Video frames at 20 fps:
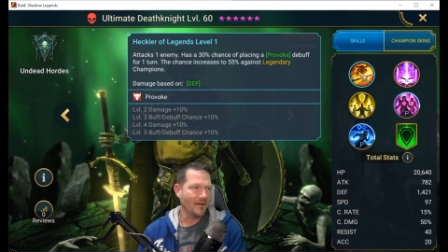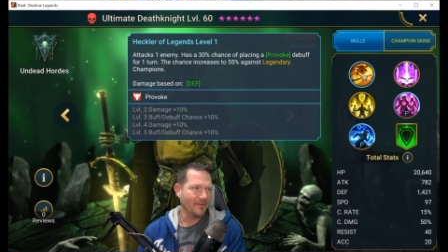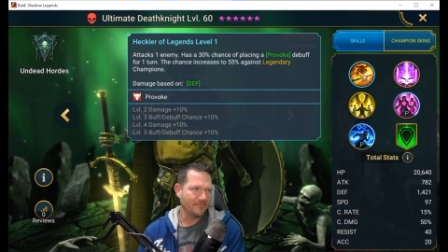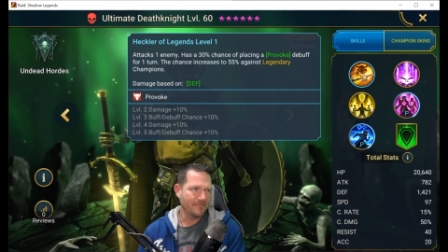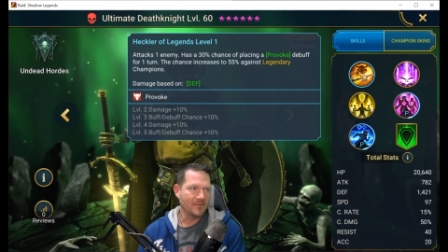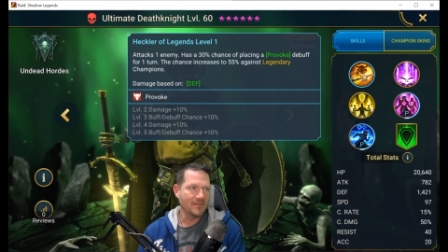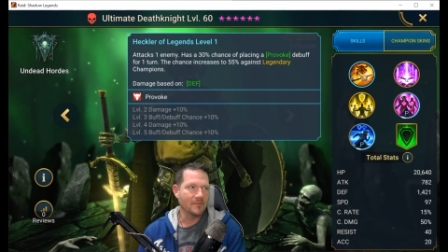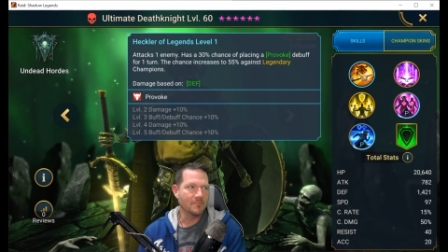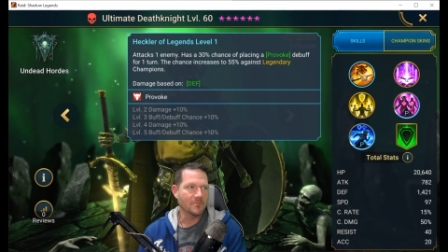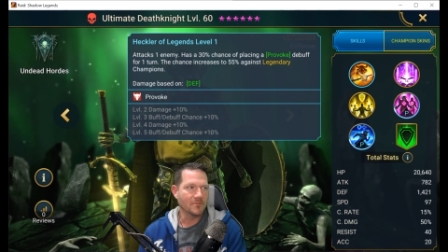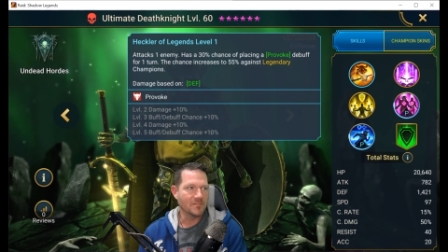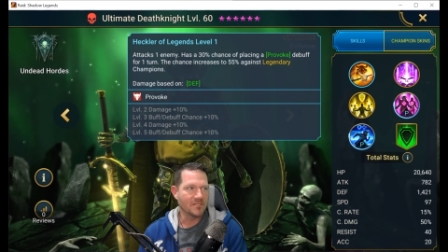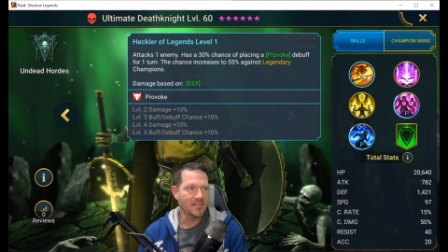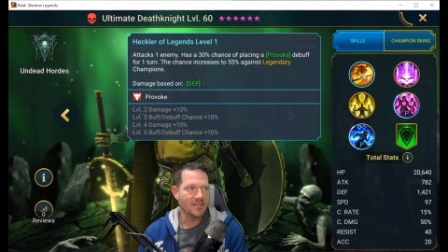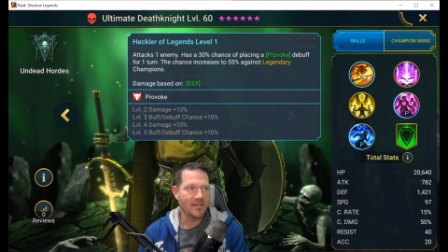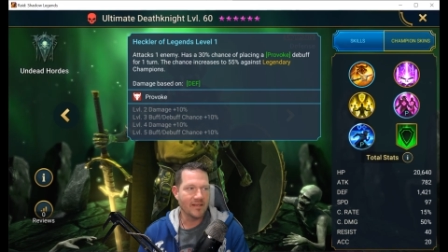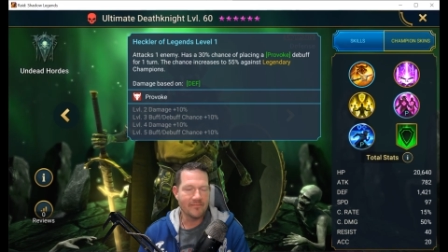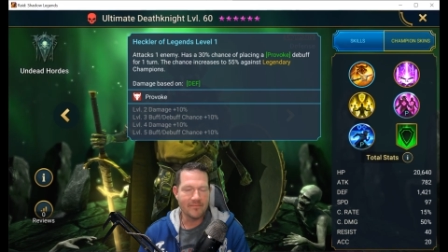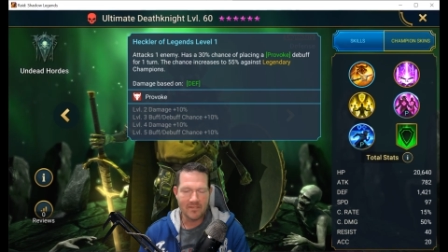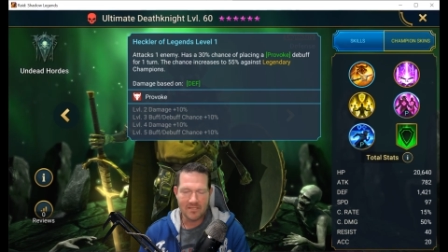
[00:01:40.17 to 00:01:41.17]
about
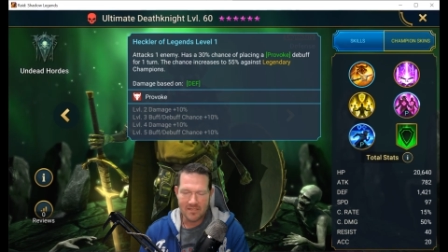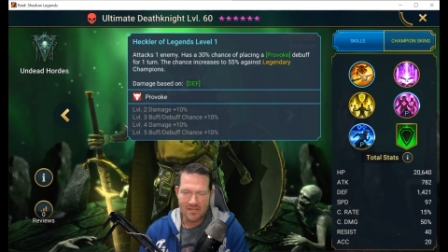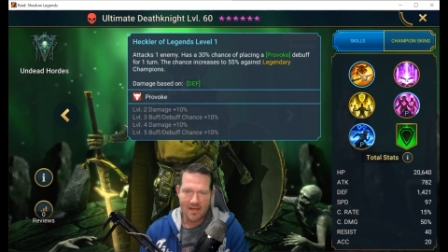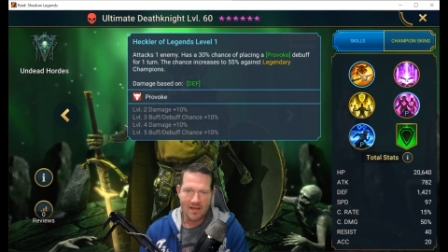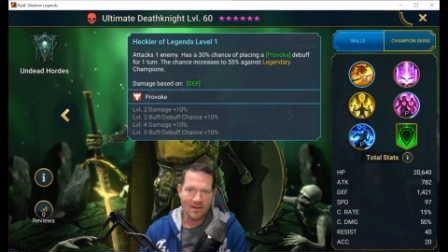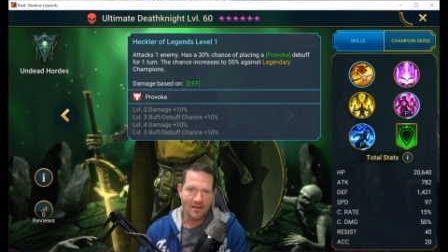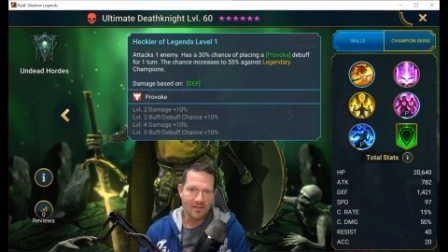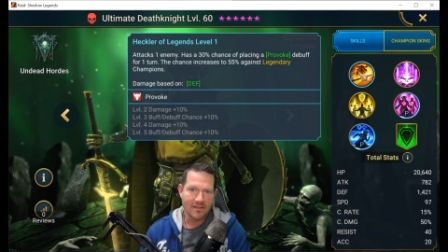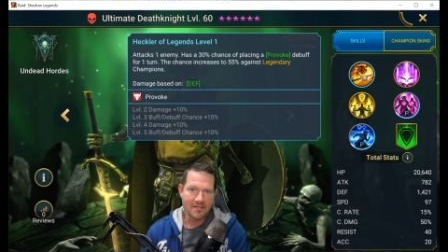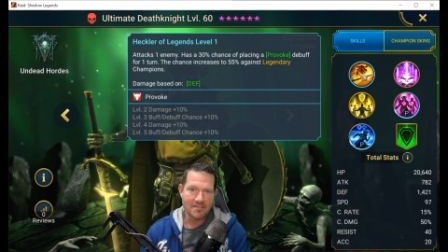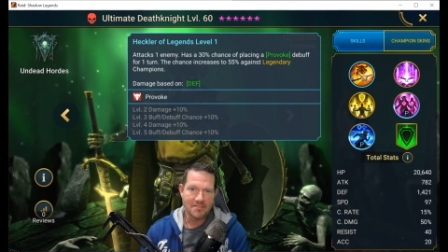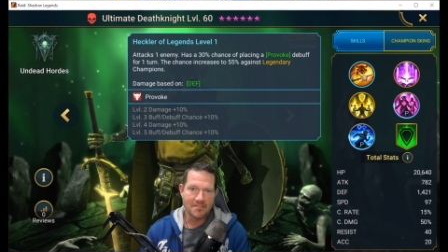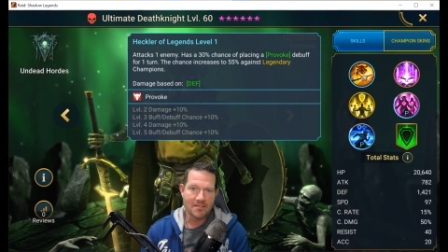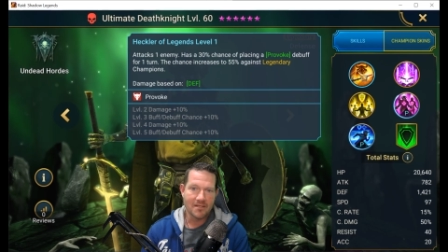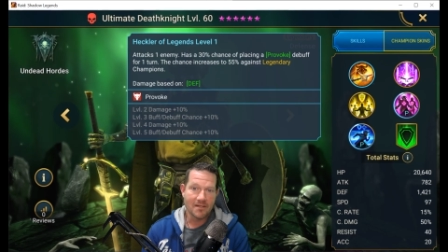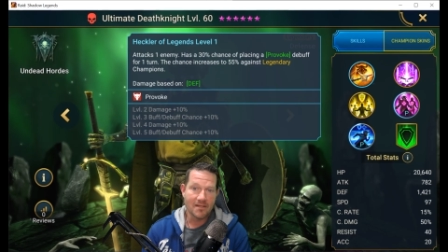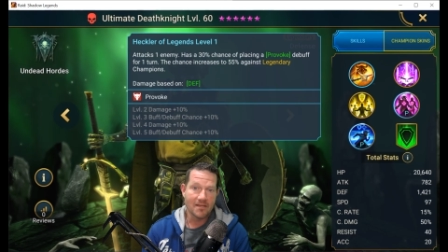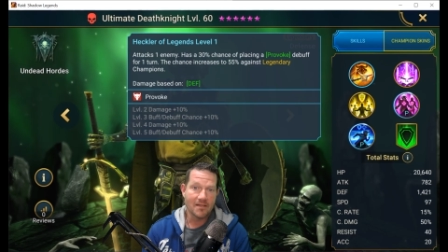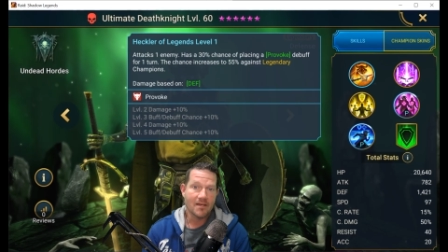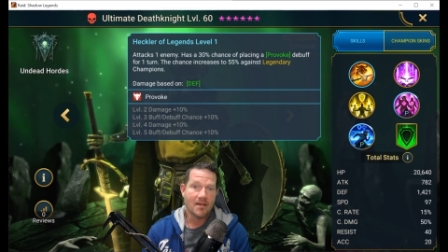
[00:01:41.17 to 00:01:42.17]
50% if it's not a
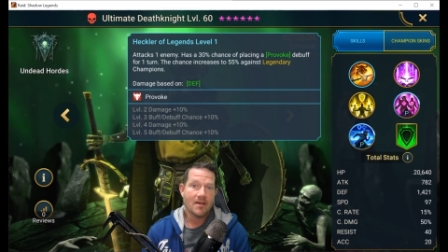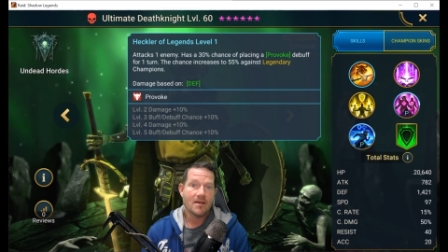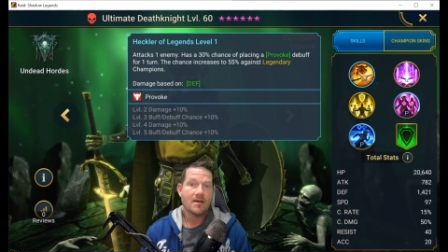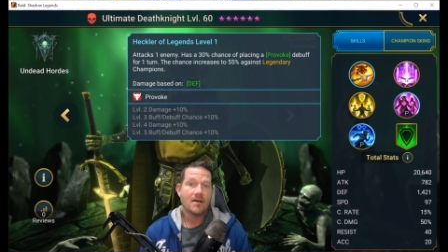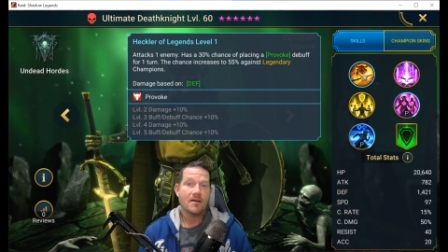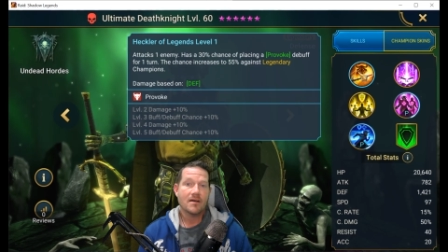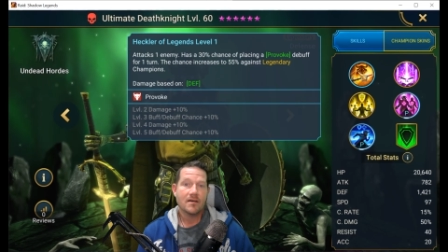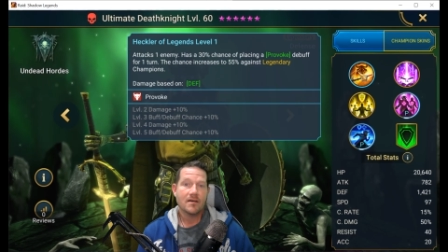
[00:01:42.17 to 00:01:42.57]
legendary,